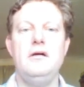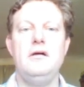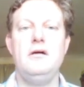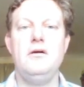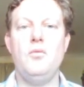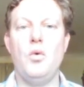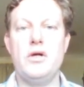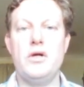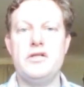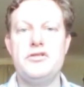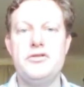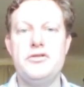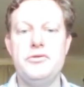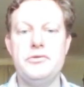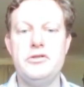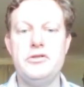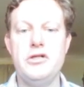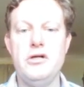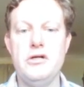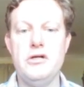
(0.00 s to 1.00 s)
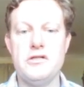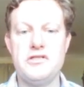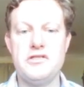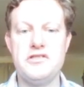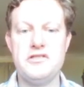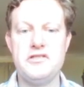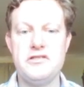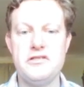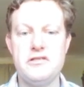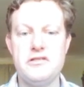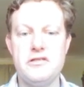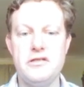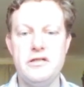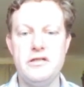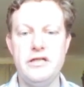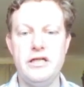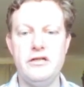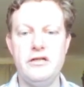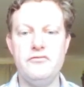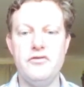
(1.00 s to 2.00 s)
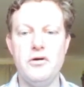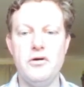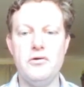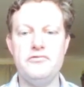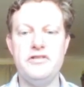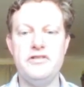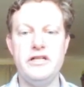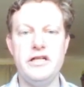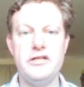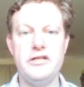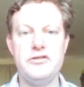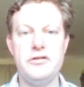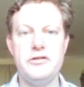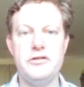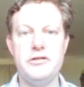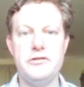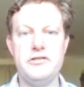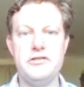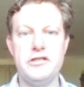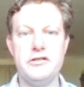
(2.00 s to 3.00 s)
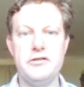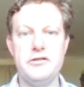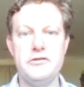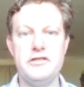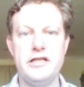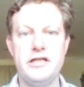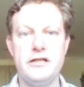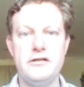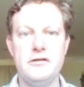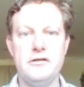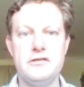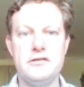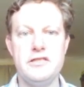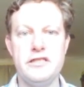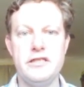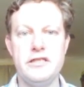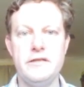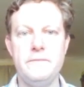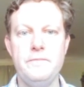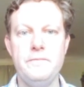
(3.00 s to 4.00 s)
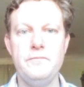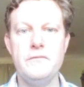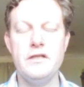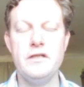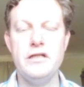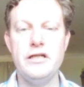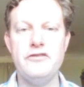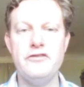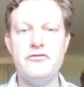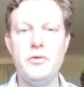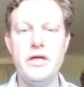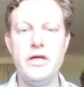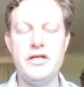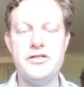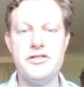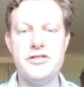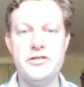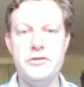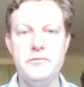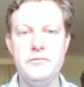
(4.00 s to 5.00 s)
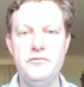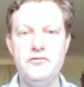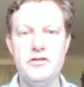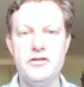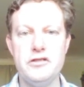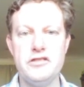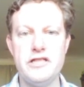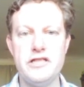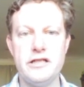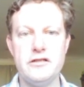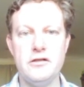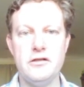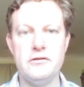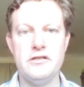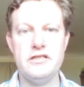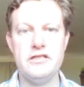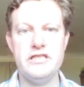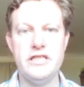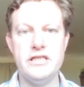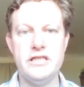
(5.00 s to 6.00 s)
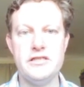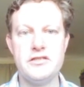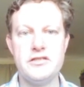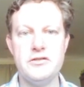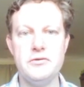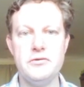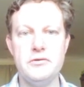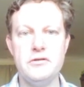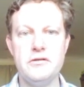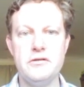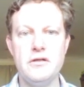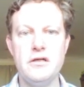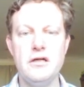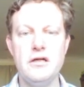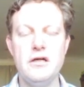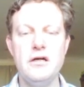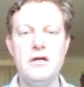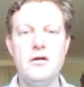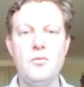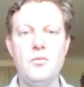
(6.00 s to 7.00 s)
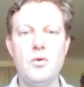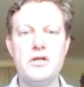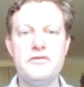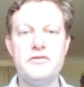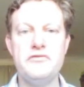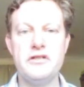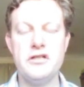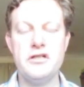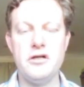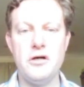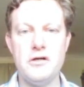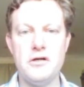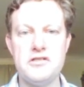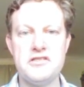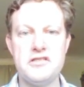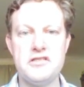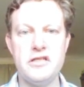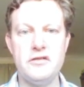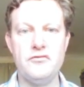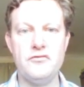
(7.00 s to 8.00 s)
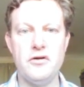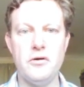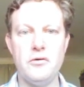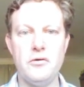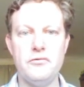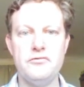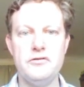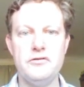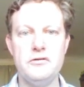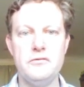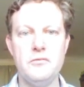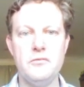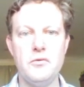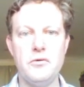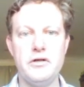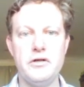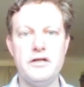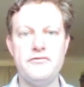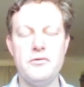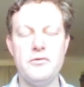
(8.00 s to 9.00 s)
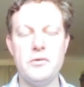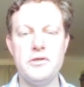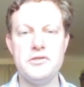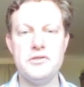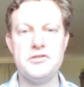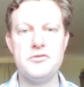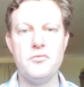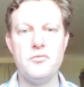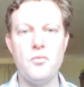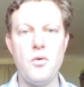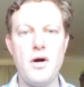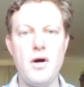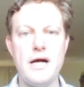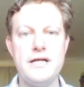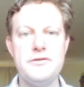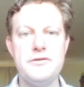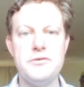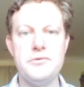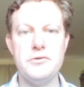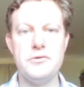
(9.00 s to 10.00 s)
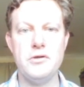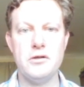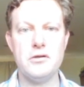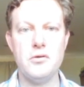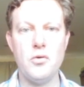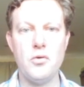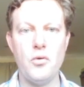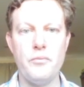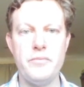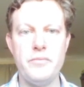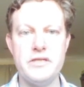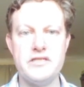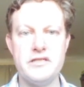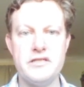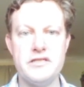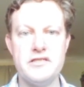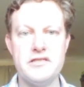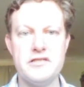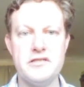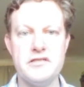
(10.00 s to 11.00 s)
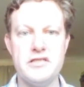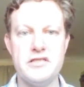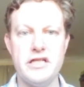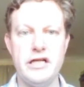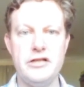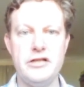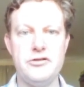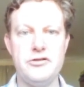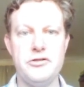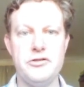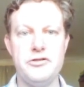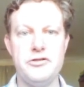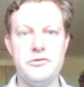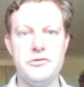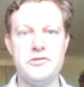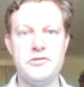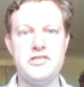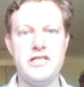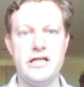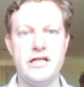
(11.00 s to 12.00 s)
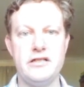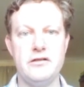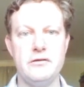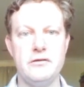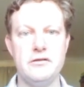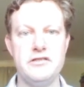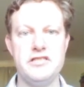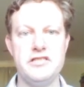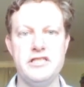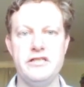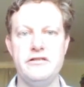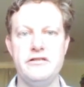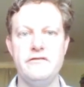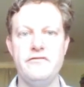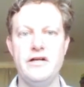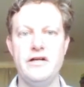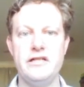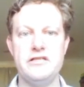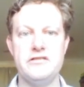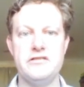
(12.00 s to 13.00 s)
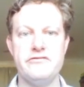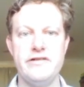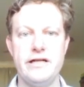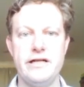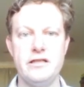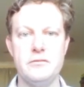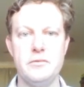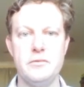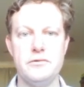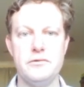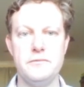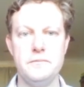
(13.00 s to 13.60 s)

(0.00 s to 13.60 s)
What are 2 costs involved in introducing new technology? If we assume that technology is good, what are the costs involved? Or in other words, why do not all businesses introduce technology that is available?